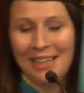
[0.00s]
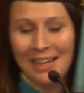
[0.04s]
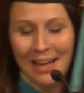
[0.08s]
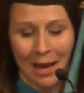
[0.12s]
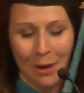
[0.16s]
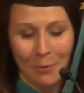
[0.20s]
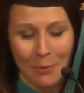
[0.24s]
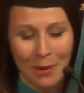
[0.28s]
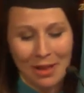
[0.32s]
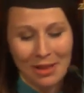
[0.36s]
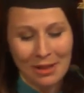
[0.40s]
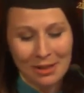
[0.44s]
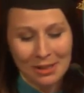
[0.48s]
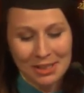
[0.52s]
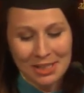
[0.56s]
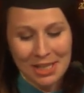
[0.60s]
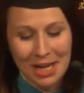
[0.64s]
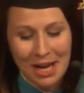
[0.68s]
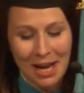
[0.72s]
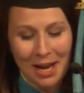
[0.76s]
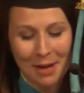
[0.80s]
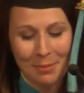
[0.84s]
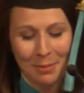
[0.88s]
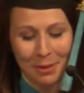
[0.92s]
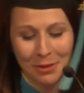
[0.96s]
And while our
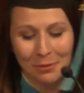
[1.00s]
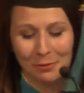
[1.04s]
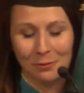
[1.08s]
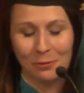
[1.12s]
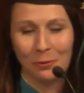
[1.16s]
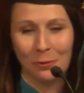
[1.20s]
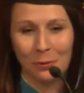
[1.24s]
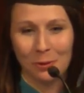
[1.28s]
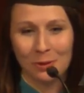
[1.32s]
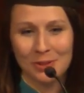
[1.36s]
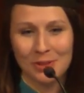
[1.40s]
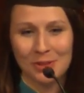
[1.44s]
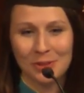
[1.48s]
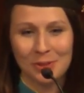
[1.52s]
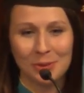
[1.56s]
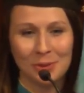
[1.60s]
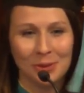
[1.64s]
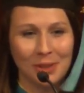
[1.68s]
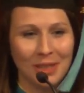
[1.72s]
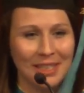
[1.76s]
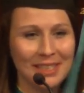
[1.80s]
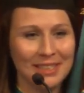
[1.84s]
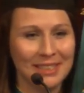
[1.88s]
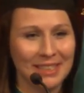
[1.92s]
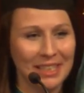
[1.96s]
time at the Ford
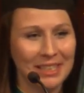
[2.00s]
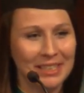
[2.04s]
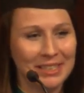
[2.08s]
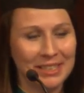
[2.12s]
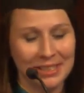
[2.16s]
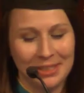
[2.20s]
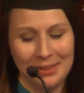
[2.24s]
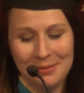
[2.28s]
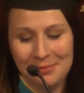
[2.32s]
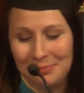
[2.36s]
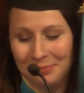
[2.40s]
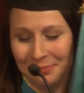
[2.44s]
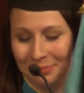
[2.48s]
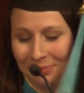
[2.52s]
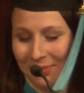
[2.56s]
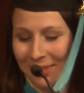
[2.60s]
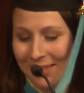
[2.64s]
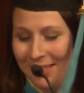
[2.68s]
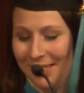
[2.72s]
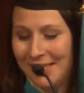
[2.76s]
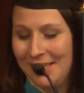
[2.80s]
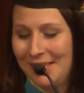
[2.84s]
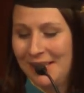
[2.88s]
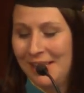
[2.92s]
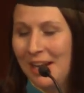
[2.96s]
School has ended,
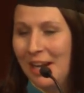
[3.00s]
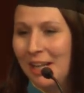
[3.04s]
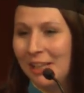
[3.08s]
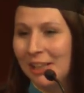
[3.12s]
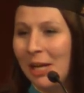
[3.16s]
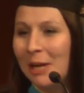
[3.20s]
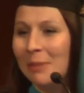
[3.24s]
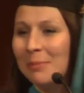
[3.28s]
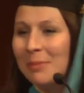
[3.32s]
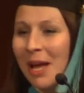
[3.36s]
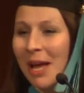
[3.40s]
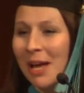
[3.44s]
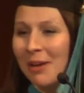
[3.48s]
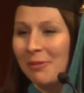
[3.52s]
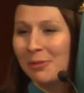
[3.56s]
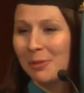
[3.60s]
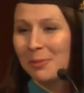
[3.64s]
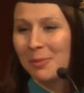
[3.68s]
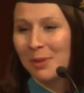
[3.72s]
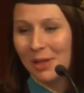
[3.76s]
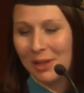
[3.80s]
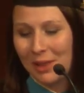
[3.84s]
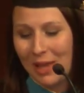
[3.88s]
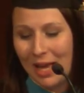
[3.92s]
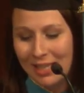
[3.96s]
alumni
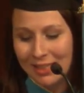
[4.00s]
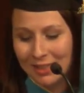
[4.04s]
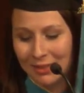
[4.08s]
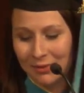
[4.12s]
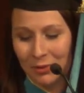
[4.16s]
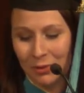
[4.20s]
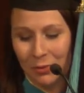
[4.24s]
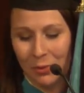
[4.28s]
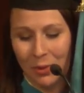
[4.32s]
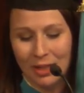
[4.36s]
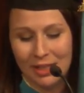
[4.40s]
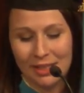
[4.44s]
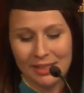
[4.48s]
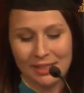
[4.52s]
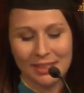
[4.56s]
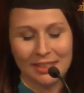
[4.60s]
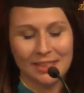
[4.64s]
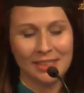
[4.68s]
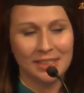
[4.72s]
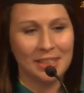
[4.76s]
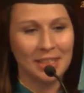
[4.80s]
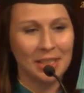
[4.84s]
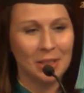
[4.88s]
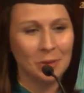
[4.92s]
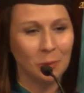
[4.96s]
from the class of
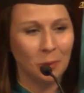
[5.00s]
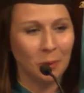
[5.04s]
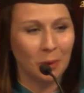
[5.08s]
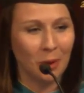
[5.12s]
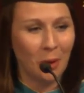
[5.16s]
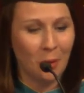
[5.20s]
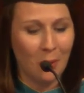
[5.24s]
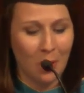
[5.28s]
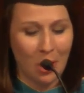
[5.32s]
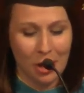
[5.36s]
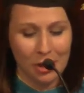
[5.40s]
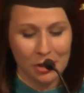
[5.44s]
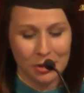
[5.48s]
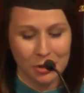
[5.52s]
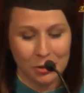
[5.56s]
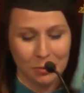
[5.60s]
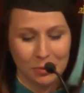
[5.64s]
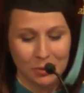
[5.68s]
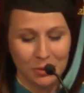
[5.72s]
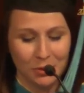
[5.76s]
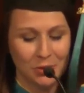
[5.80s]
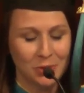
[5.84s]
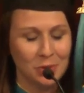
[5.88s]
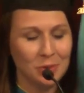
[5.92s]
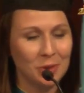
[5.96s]
2016 will go on to
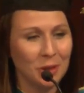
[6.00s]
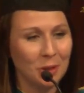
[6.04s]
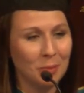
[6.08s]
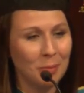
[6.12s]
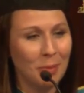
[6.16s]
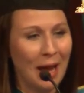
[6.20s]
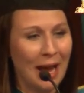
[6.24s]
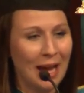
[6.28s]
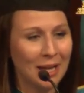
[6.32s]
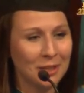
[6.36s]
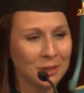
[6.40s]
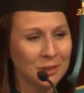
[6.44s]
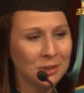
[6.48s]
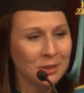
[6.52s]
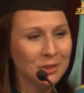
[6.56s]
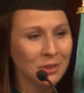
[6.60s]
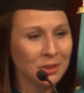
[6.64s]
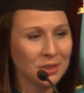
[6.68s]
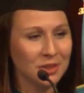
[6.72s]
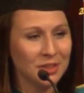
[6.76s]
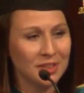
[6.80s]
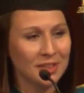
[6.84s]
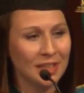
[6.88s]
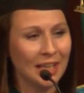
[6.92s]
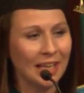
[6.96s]
pursue their passion
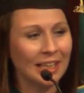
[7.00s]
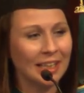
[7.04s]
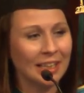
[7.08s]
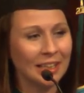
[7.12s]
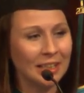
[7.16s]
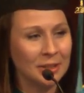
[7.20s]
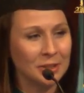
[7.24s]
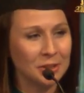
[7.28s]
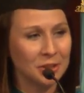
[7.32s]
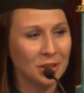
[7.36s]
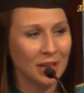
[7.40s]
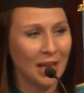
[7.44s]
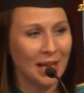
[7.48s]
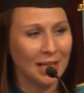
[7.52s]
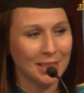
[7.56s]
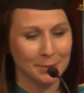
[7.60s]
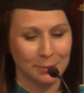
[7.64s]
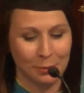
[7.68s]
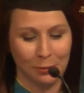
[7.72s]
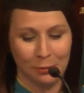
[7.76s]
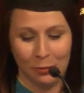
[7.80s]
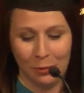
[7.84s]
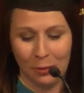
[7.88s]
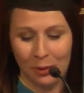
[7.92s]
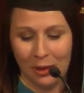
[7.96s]
just like each class
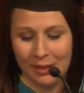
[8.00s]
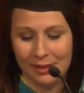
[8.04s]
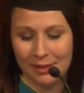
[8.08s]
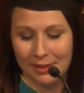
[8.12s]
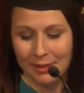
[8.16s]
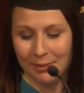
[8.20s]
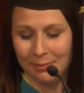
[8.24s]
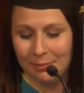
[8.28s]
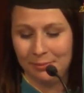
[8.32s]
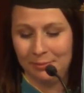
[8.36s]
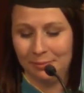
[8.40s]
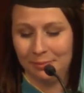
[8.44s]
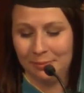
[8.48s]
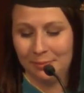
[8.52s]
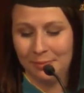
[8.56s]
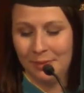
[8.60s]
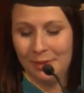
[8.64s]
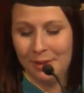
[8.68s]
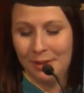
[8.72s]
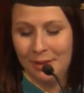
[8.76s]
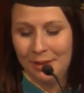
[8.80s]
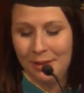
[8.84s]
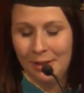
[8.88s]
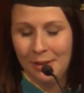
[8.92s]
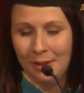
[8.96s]
before us.
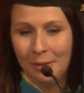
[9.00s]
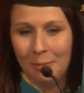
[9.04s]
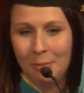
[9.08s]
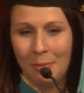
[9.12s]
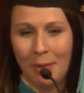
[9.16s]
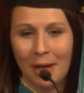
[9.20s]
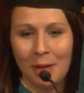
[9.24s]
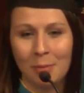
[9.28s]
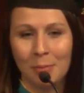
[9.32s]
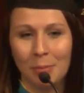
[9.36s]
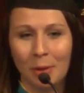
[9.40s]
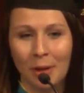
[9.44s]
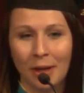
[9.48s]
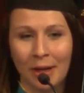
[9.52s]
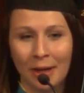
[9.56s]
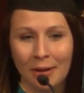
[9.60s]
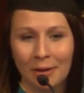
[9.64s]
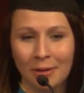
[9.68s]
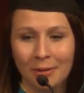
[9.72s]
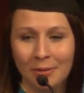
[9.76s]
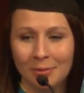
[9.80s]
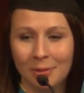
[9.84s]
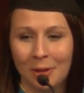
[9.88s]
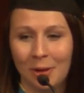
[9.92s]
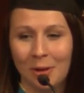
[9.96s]
Meg
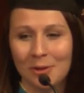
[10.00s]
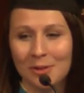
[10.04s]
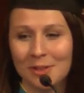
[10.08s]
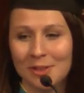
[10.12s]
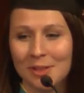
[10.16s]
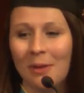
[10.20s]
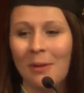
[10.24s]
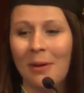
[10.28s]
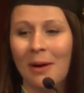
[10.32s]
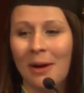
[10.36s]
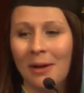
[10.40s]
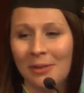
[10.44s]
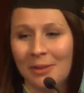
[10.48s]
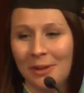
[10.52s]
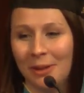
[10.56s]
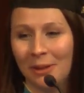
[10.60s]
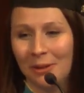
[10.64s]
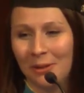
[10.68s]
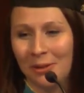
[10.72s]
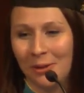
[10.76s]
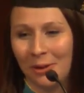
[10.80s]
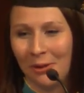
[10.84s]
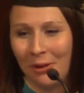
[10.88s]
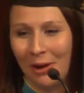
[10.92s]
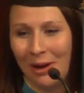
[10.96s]
Blair, also out there
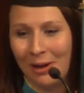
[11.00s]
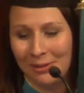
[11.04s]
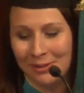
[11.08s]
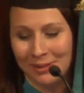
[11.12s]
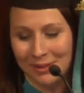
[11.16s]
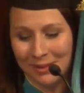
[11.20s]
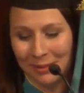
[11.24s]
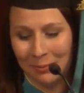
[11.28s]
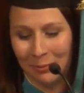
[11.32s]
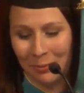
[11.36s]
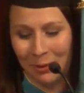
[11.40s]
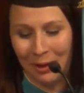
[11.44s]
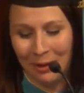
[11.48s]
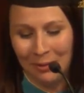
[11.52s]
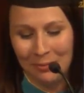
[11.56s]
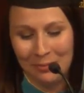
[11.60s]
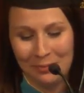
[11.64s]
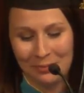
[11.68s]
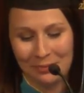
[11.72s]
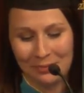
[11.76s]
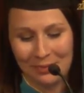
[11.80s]
in the crowd somewhere,